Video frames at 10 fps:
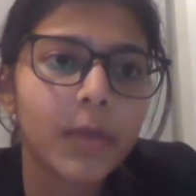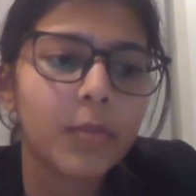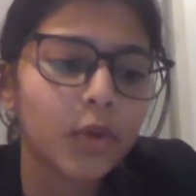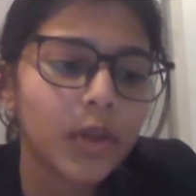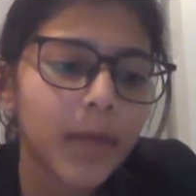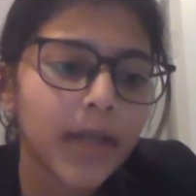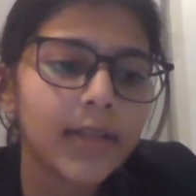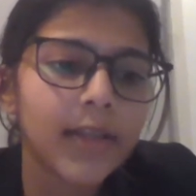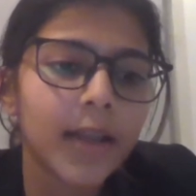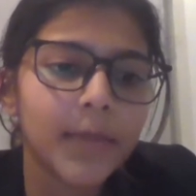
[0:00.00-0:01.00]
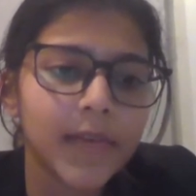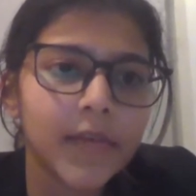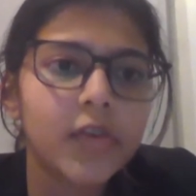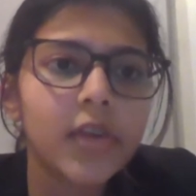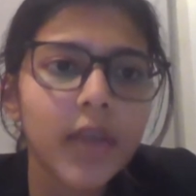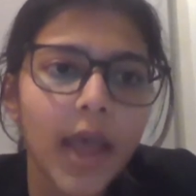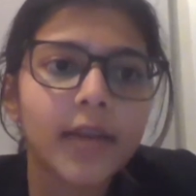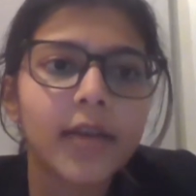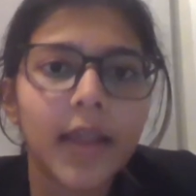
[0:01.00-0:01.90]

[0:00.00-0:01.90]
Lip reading: Both the buddies at BCG and